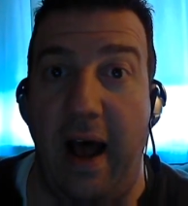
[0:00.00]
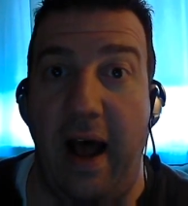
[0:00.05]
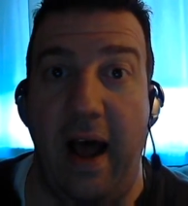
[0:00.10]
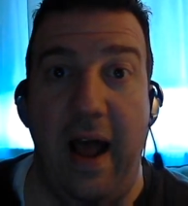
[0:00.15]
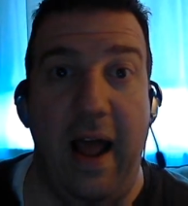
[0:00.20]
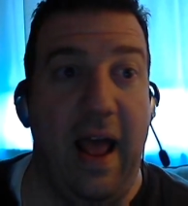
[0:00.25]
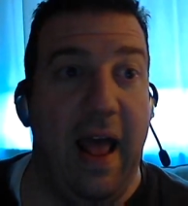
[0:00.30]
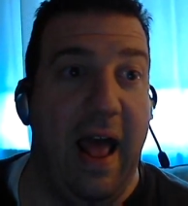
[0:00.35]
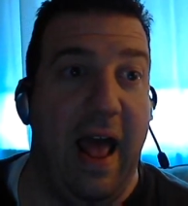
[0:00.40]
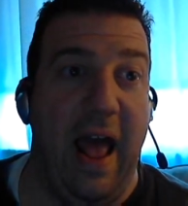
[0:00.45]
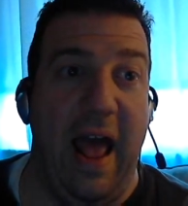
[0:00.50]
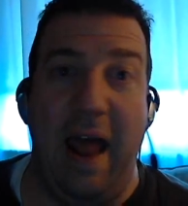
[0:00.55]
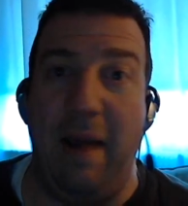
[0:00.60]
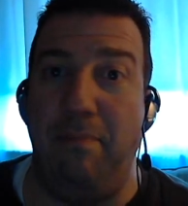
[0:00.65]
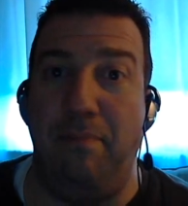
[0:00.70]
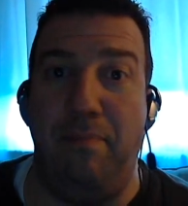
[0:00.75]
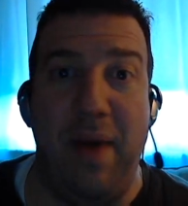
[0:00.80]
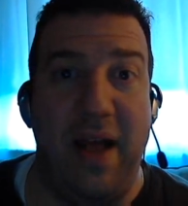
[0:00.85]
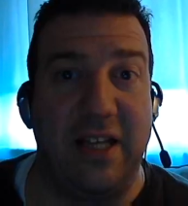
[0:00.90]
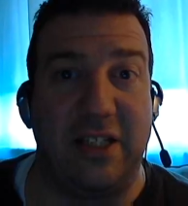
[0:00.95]

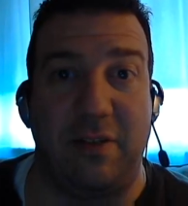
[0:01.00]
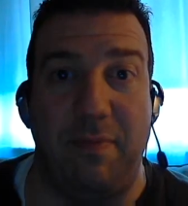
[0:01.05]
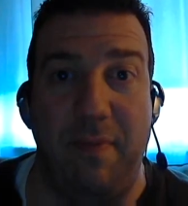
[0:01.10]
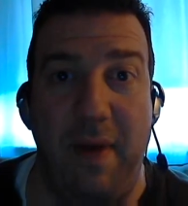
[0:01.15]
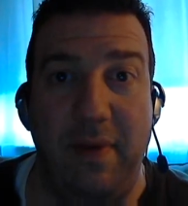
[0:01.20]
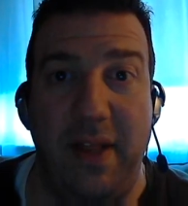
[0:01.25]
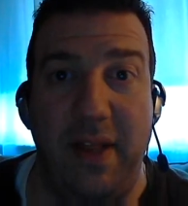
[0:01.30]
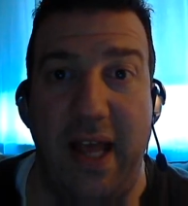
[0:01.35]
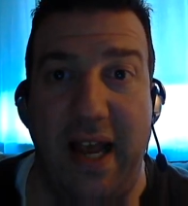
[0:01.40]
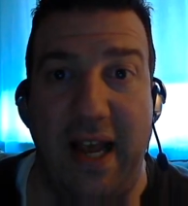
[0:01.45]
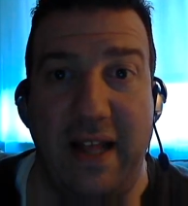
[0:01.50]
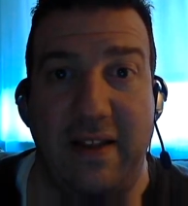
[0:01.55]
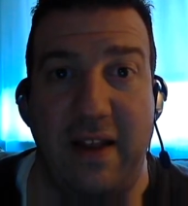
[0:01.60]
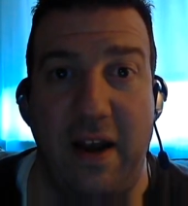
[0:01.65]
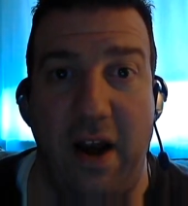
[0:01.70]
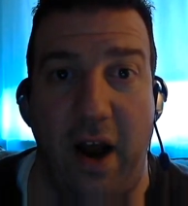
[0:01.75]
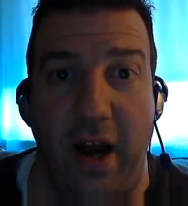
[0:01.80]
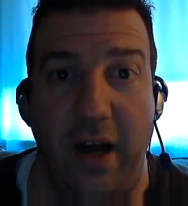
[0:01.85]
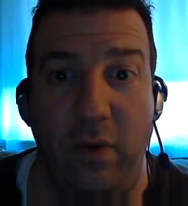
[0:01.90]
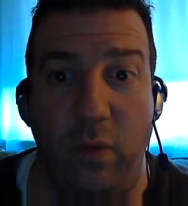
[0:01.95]
At best, maybe they get
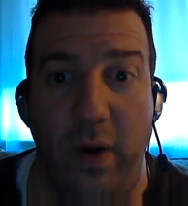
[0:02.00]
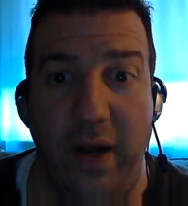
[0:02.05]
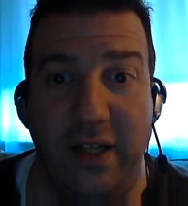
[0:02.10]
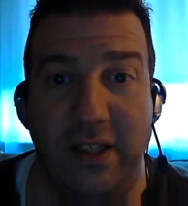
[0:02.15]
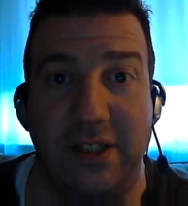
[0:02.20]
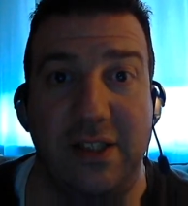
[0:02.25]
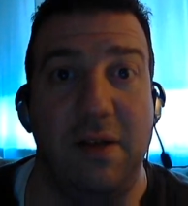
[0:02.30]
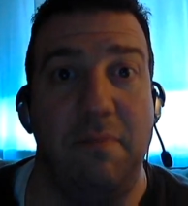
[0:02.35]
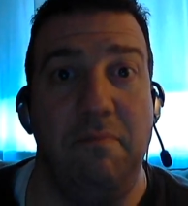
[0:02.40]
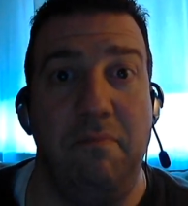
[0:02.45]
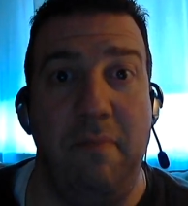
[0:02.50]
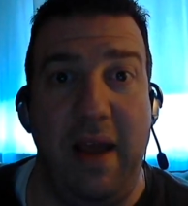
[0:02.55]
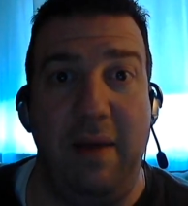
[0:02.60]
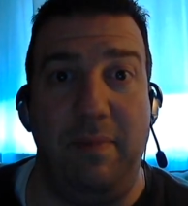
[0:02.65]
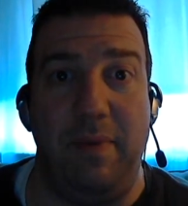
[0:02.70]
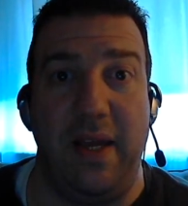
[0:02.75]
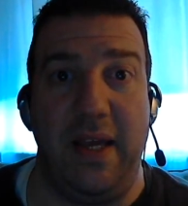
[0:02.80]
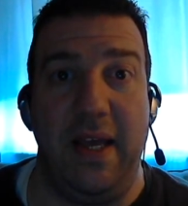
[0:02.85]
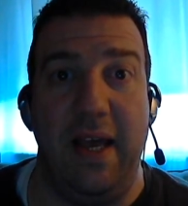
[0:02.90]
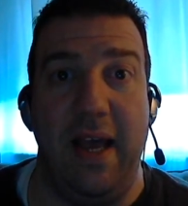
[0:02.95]
to 9 wins.
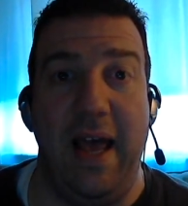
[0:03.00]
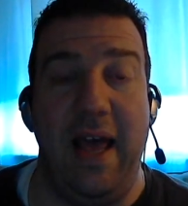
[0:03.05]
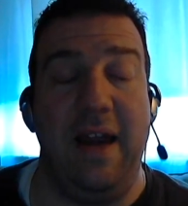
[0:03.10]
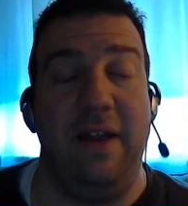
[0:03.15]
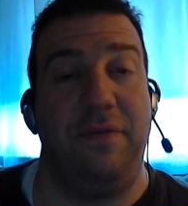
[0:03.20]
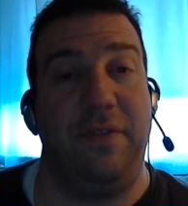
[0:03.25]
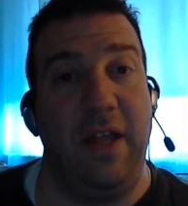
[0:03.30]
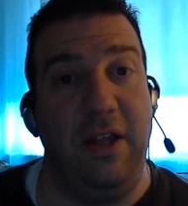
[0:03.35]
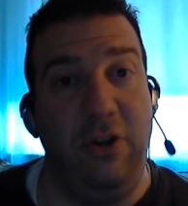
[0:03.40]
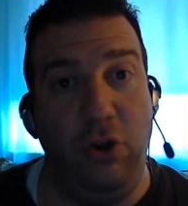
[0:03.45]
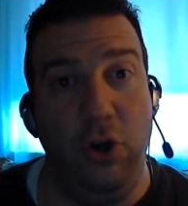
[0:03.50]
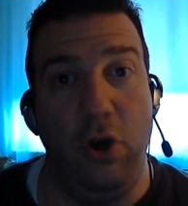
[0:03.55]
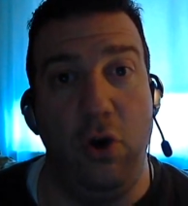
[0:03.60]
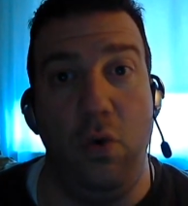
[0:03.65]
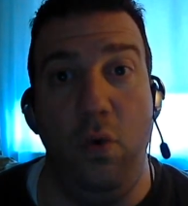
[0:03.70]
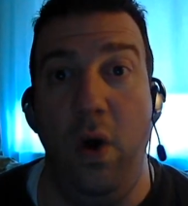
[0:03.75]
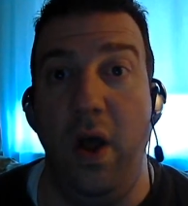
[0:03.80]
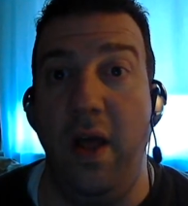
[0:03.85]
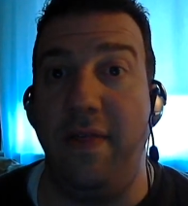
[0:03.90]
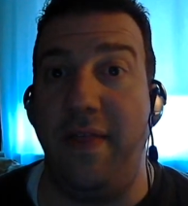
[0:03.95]
Maybe. And if they
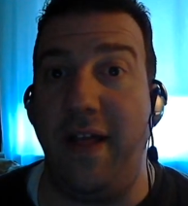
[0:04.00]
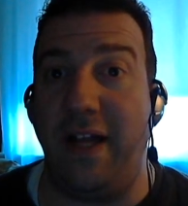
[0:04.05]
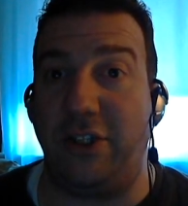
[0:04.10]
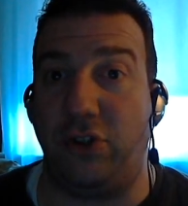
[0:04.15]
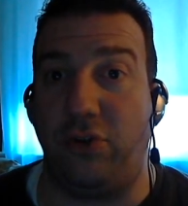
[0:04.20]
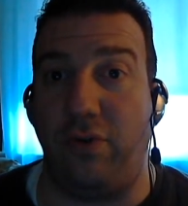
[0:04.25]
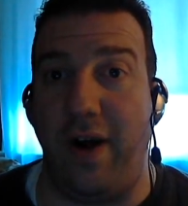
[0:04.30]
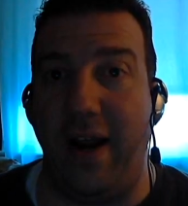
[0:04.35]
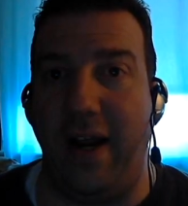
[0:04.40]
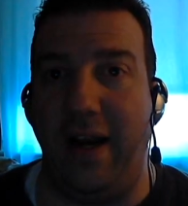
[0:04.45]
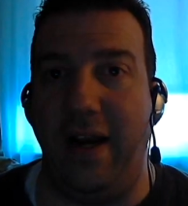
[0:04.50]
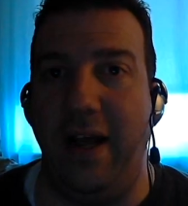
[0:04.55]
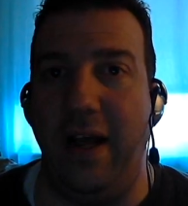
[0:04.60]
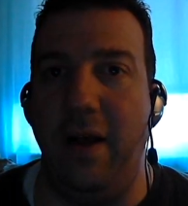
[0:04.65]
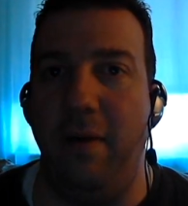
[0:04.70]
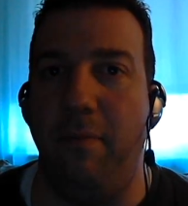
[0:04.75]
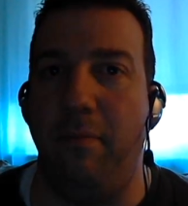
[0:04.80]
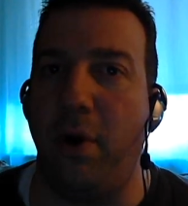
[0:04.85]
do, that's great.